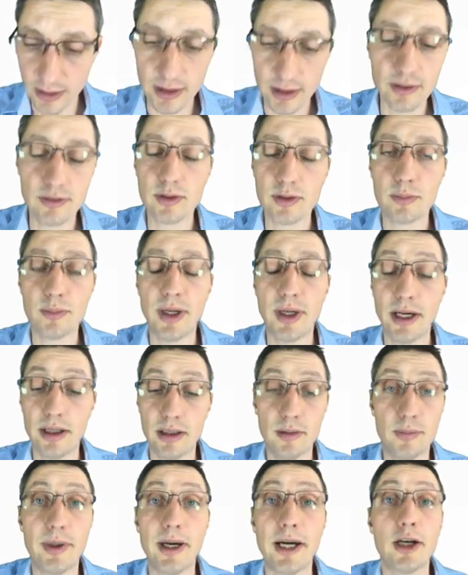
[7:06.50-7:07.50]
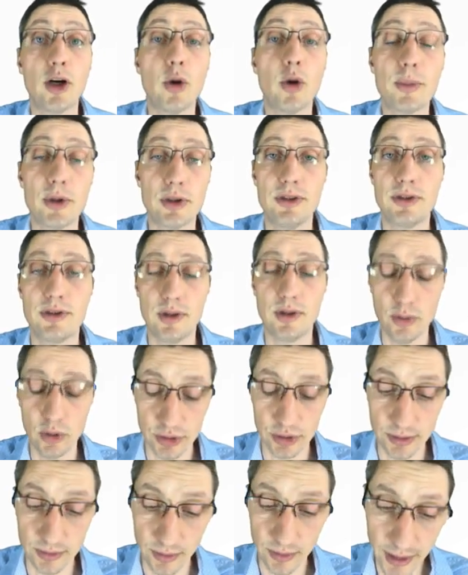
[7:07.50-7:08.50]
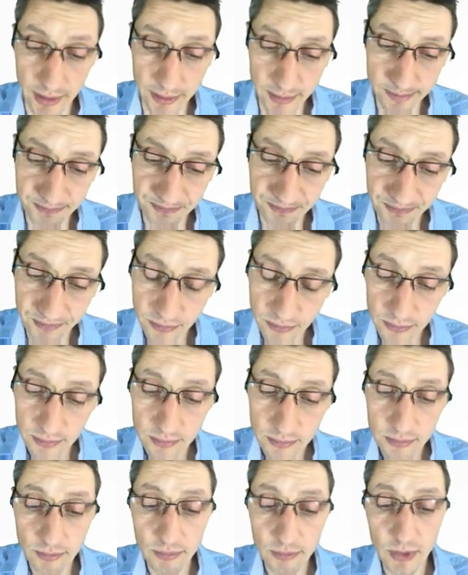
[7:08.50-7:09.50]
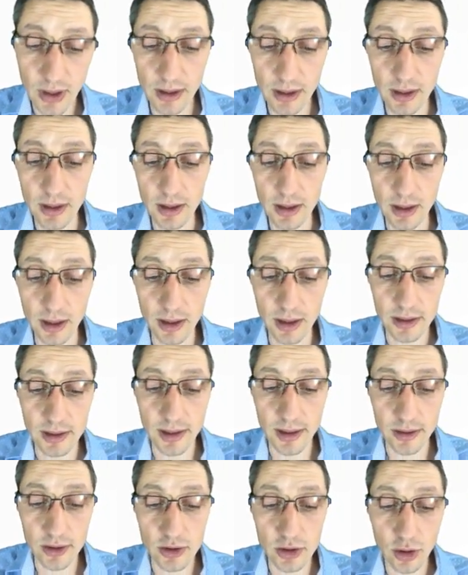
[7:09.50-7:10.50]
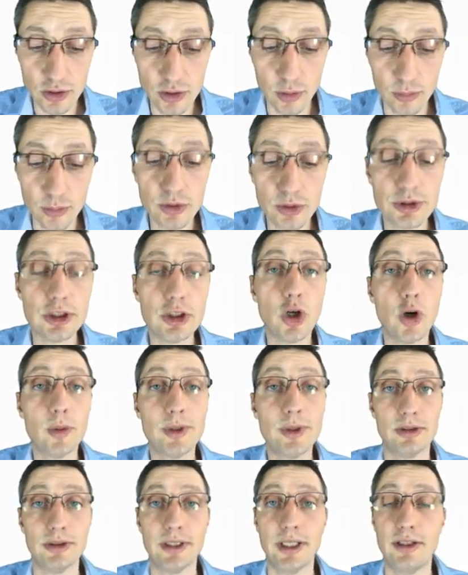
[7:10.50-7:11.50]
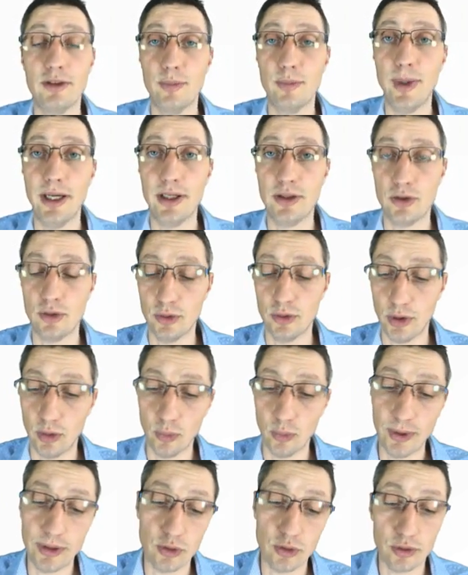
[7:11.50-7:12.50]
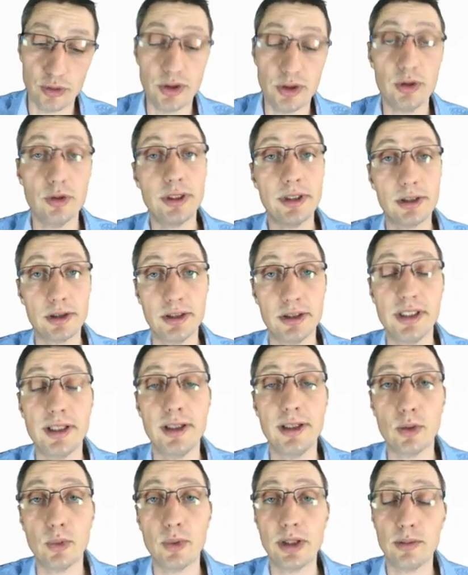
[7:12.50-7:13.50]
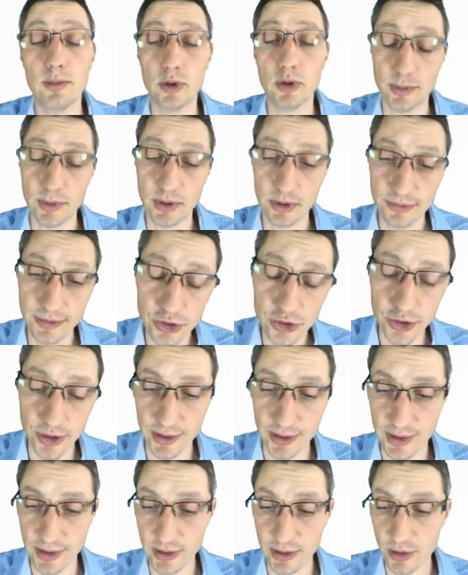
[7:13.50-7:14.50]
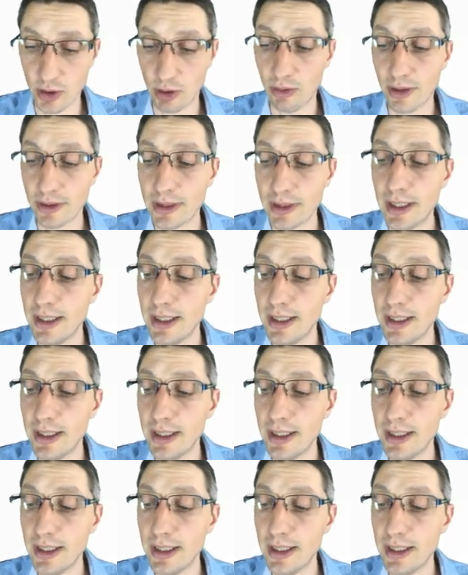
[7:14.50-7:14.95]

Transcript: given by the binomial distribution, right? There is also multinomial naive Bayes, you know, when you're dealing with multiple features and so on.